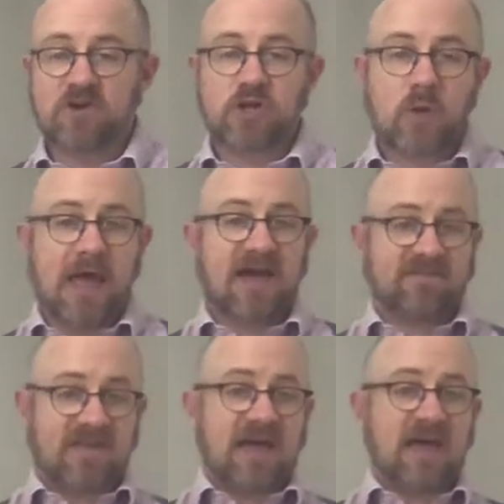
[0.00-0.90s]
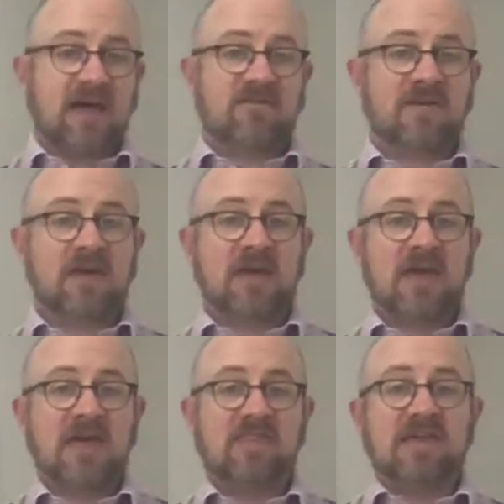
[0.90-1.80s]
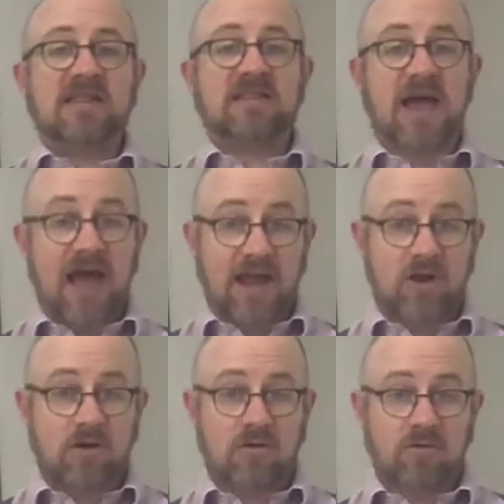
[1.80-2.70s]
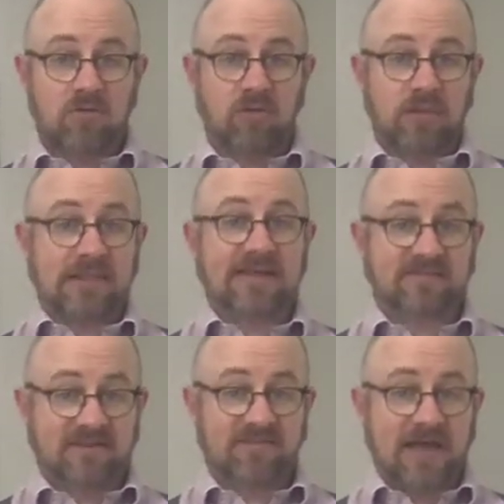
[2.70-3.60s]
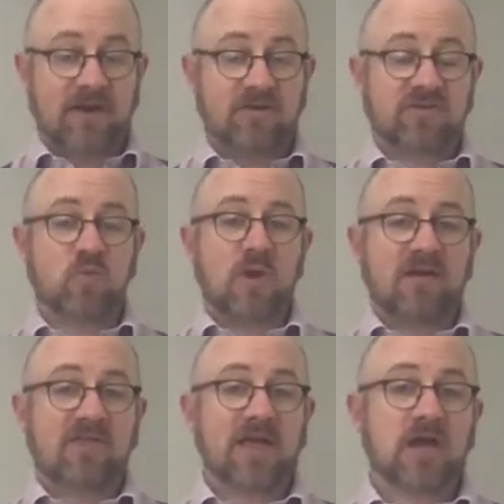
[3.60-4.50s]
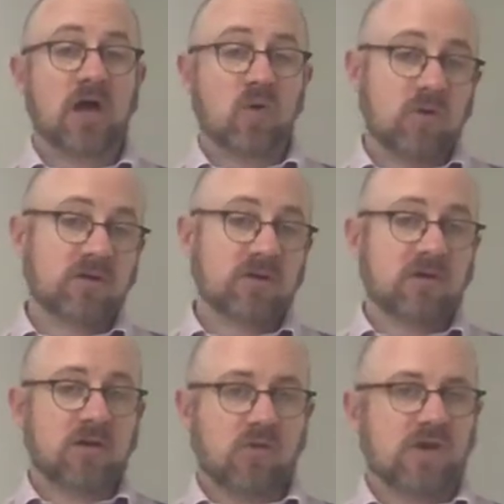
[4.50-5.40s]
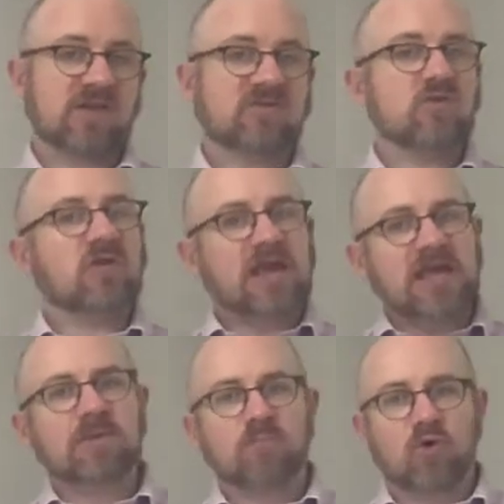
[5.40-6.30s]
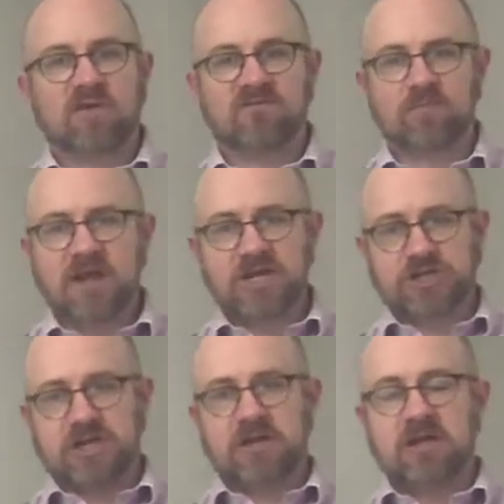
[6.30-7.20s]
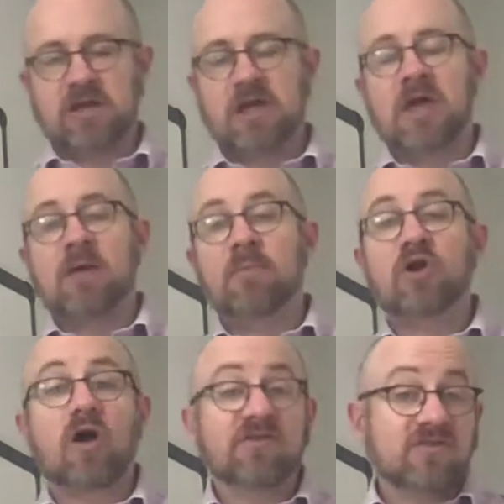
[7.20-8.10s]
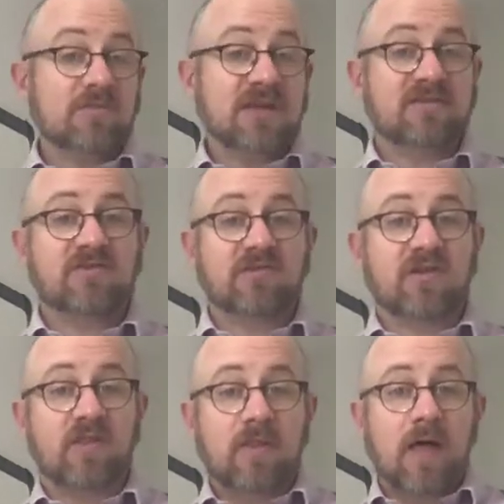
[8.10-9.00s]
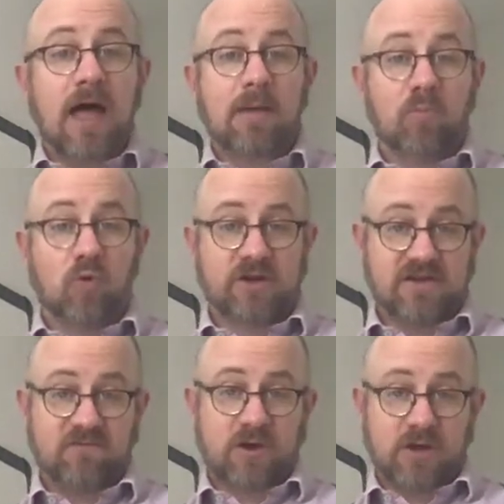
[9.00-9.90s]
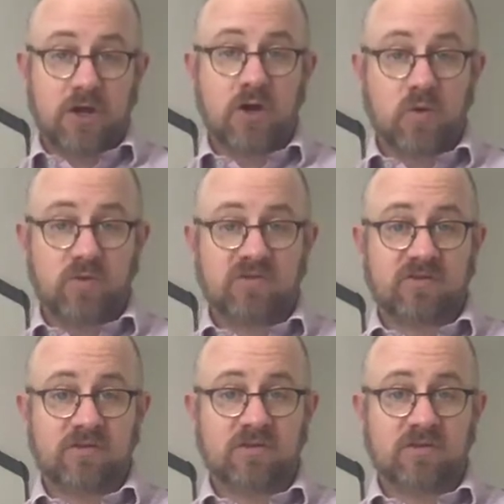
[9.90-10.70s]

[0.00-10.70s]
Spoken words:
you have to have the entire list of letters and where they go. Okay, so you need more information, but it also means that there's a lot more different codes.